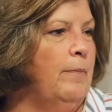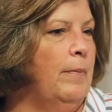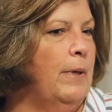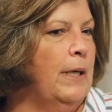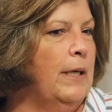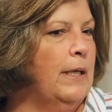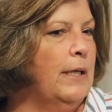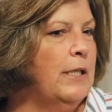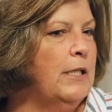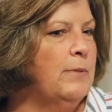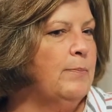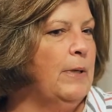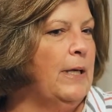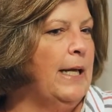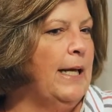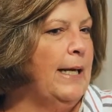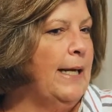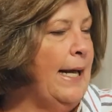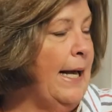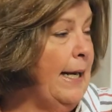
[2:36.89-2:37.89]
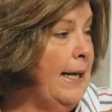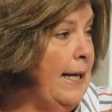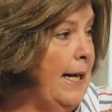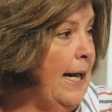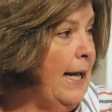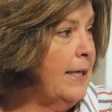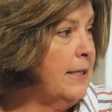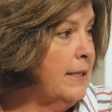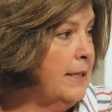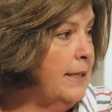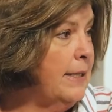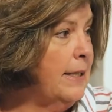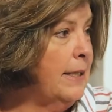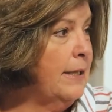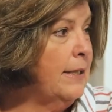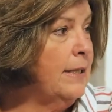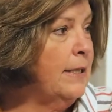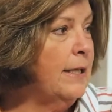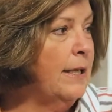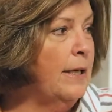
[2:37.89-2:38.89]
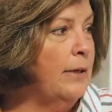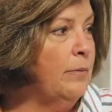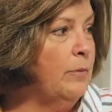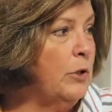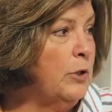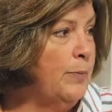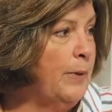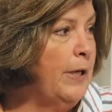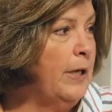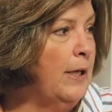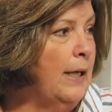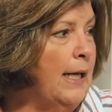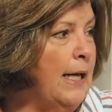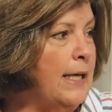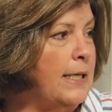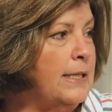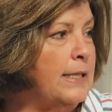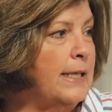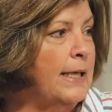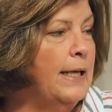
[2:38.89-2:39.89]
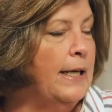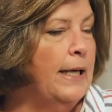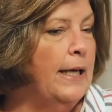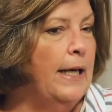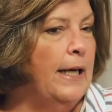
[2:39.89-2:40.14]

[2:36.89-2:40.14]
My husband had had an accident and was paralyzed,